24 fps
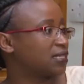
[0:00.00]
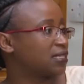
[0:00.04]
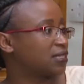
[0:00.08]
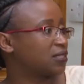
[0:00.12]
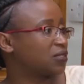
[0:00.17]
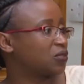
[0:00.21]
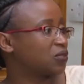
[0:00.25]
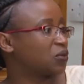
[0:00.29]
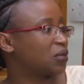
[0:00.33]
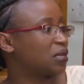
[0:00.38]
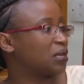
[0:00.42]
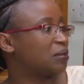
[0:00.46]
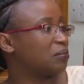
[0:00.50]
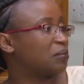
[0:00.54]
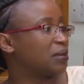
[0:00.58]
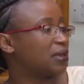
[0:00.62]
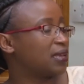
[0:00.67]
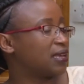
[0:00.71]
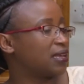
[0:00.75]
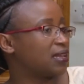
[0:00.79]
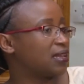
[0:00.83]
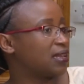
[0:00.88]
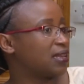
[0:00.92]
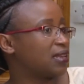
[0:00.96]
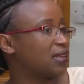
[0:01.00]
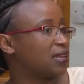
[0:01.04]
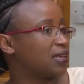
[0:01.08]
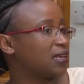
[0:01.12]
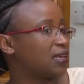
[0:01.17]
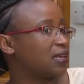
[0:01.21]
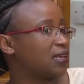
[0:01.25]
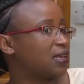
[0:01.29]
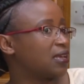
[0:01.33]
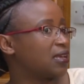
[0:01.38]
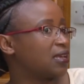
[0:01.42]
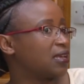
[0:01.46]
So
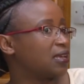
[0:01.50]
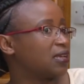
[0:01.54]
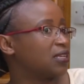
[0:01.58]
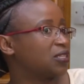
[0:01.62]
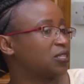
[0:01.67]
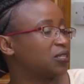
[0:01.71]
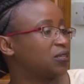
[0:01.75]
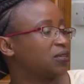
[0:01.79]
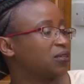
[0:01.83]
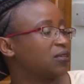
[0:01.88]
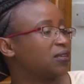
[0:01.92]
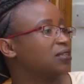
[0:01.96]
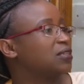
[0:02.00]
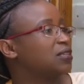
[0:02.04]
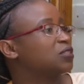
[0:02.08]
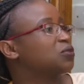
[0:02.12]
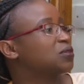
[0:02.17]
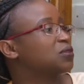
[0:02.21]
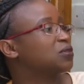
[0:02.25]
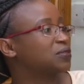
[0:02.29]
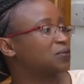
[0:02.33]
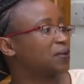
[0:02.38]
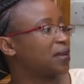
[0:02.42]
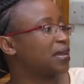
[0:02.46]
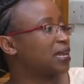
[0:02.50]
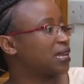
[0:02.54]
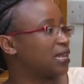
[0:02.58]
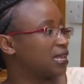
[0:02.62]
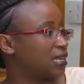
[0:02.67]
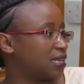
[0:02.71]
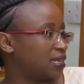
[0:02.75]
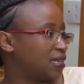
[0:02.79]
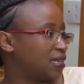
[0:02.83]
it was raining.